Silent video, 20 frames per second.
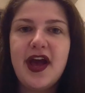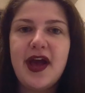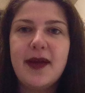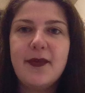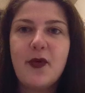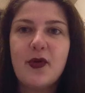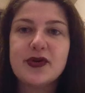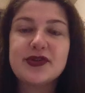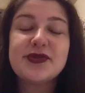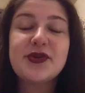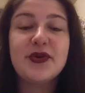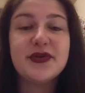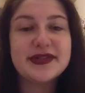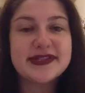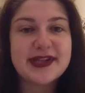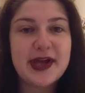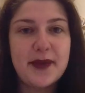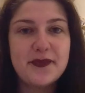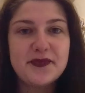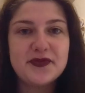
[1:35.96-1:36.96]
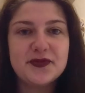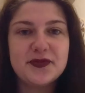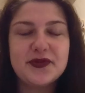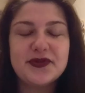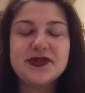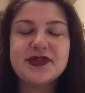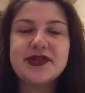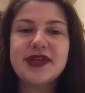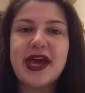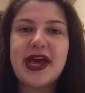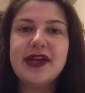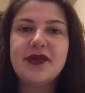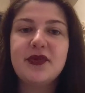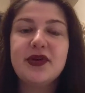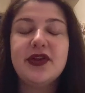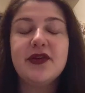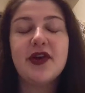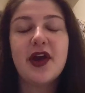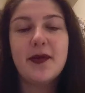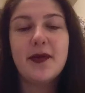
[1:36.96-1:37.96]
or as cold as comfortable, so that when
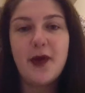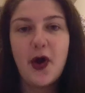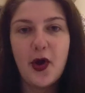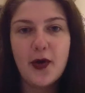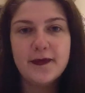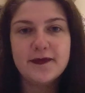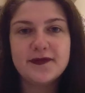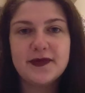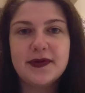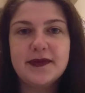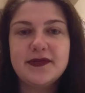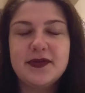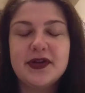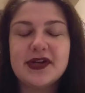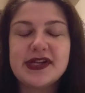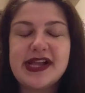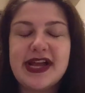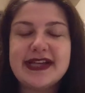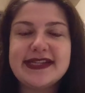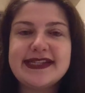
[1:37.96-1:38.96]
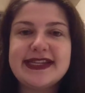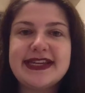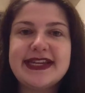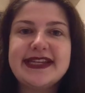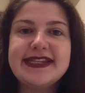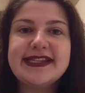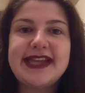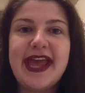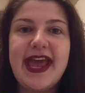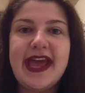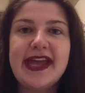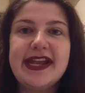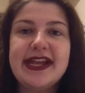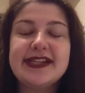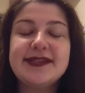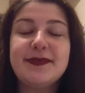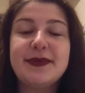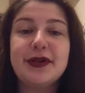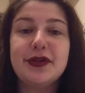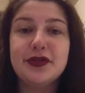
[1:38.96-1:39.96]
you come home from your classes and it's
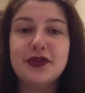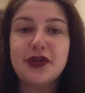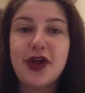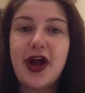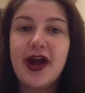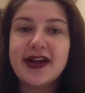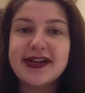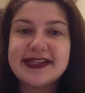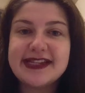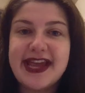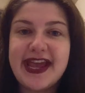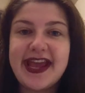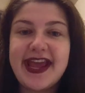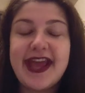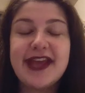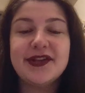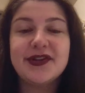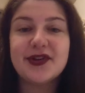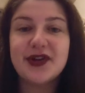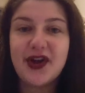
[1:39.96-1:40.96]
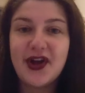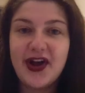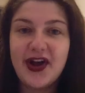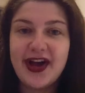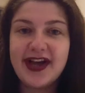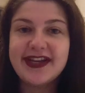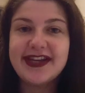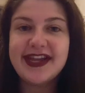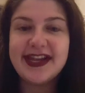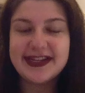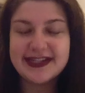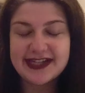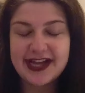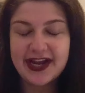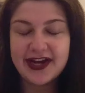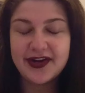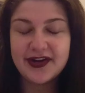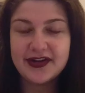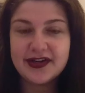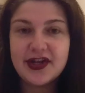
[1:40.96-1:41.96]
been a long day and you're hot and
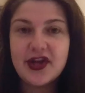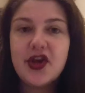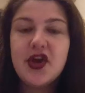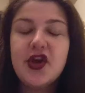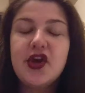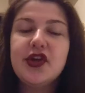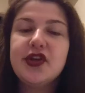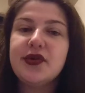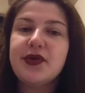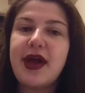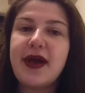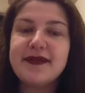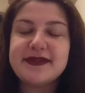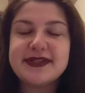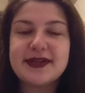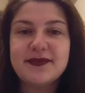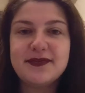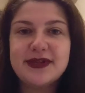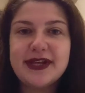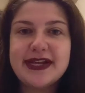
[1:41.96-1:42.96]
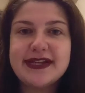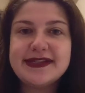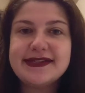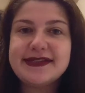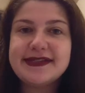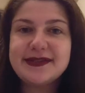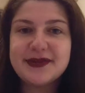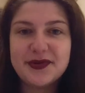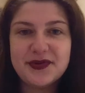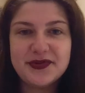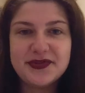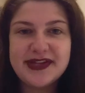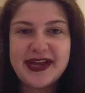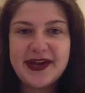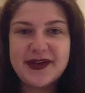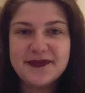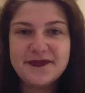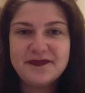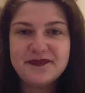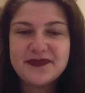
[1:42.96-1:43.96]
tired, you have some place to cool
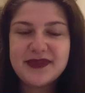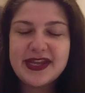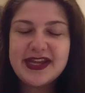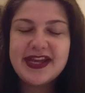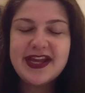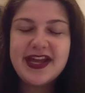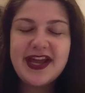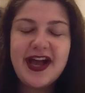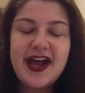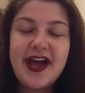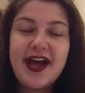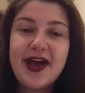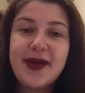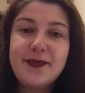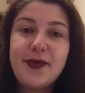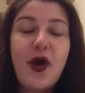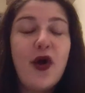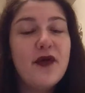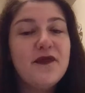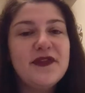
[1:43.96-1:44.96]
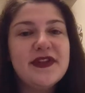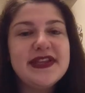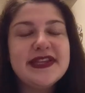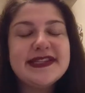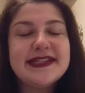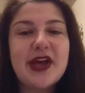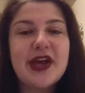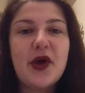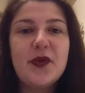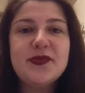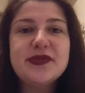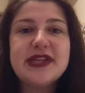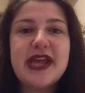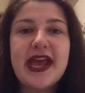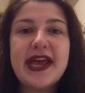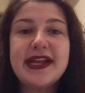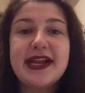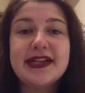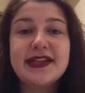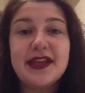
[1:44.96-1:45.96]
down. Hopefully this helps,
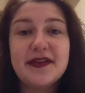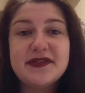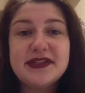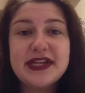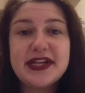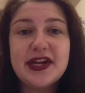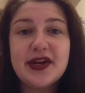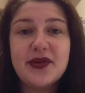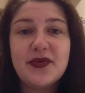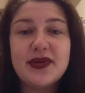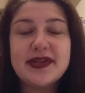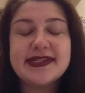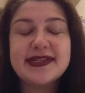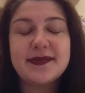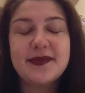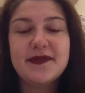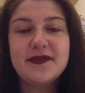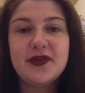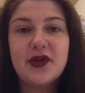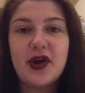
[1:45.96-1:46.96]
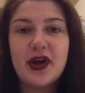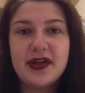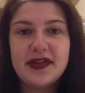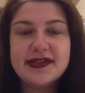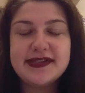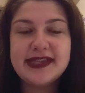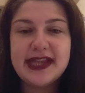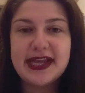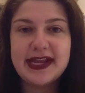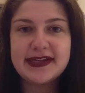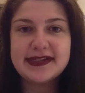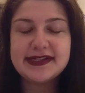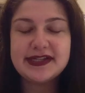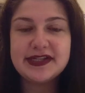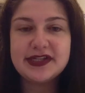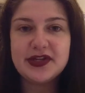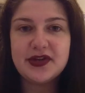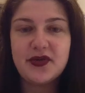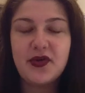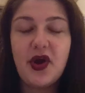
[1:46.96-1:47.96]
and I'd love to hear what some of y'all's things to
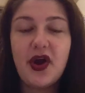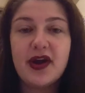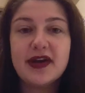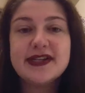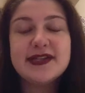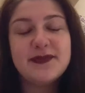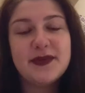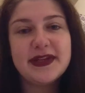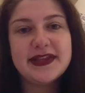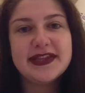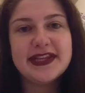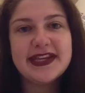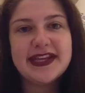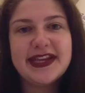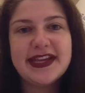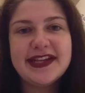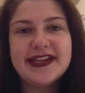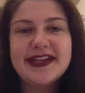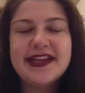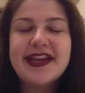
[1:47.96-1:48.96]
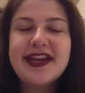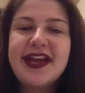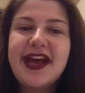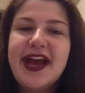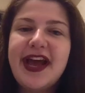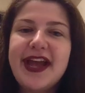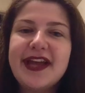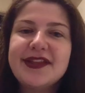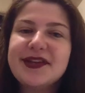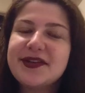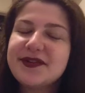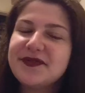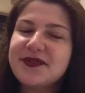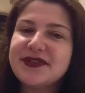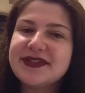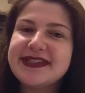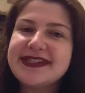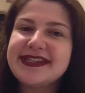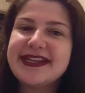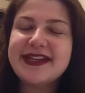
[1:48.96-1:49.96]
do are to beat the heat. I look forward
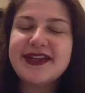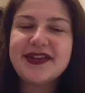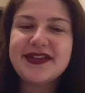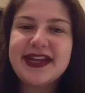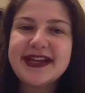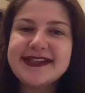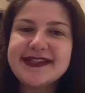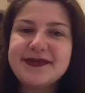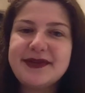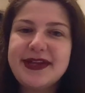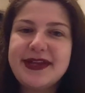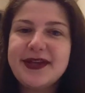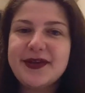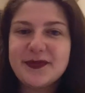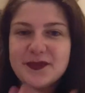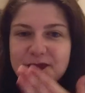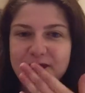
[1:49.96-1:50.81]
to seeing y'all next week.